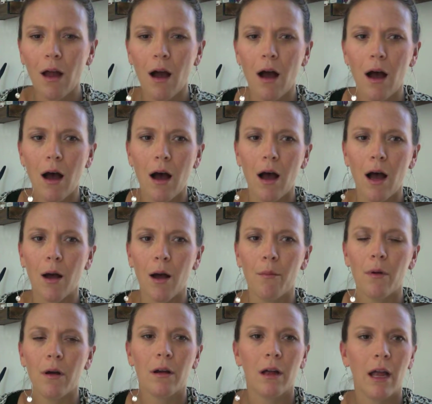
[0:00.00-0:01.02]

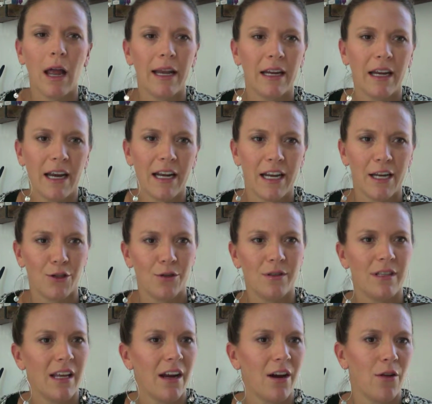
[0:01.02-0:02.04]
um, any kind of issues
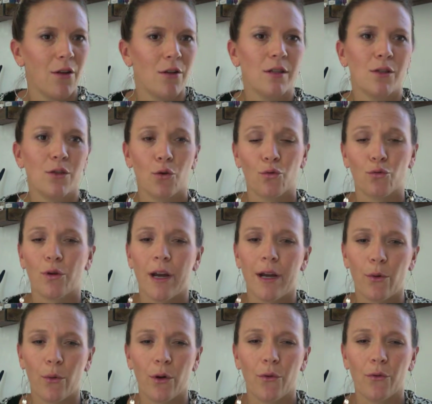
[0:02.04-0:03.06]
there, this is a great
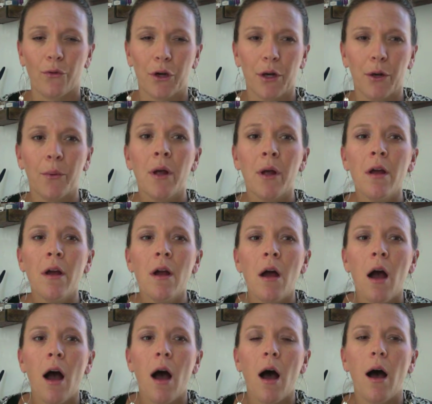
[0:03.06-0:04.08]
oil for you.
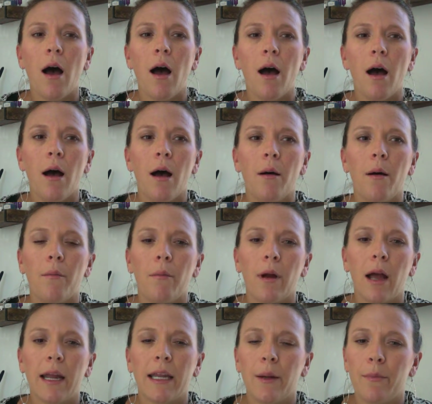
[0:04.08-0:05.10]
Um,
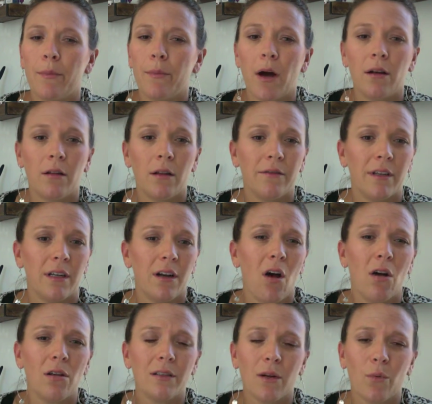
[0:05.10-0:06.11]
I keep a bottle of it
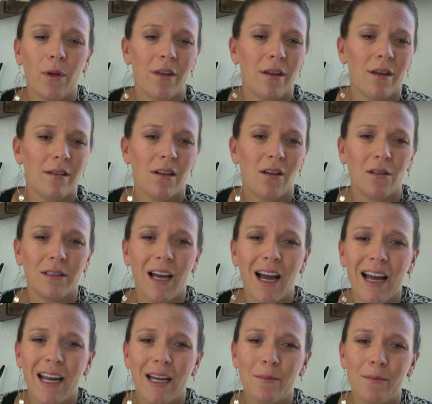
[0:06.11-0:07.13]
all t- with us at all
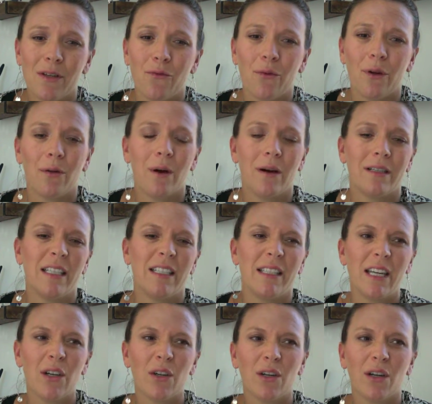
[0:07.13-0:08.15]
times. If we go out to
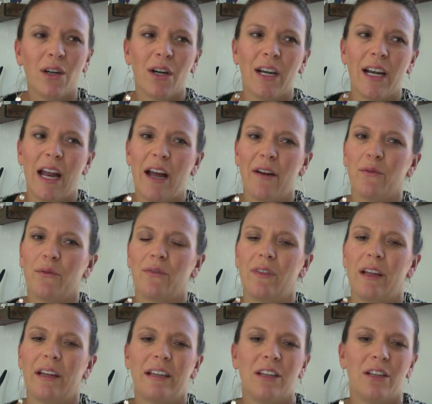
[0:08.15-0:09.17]
dinner and have
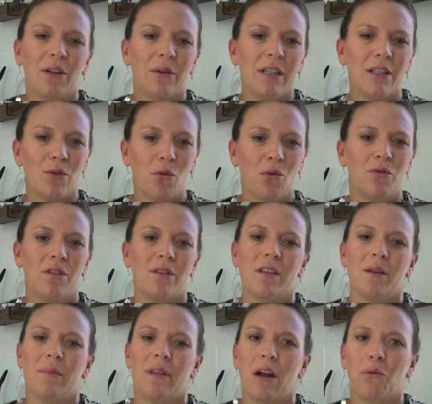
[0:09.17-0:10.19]
like you know indulge in
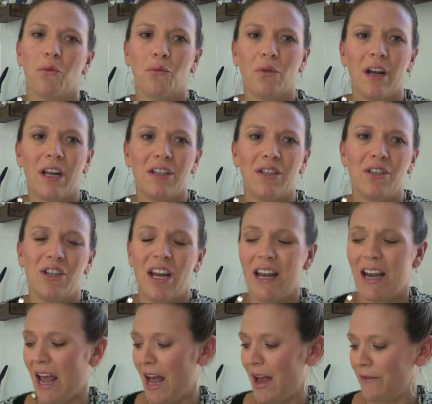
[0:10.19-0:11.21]
some of that rich and
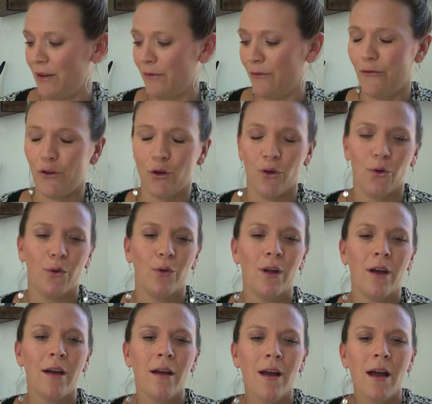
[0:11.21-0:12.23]
heavy
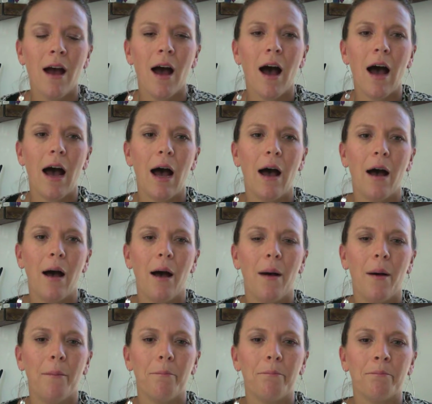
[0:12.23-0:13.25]
food,
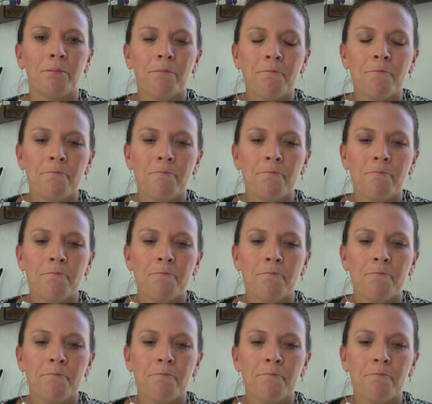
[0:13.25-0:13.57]
um,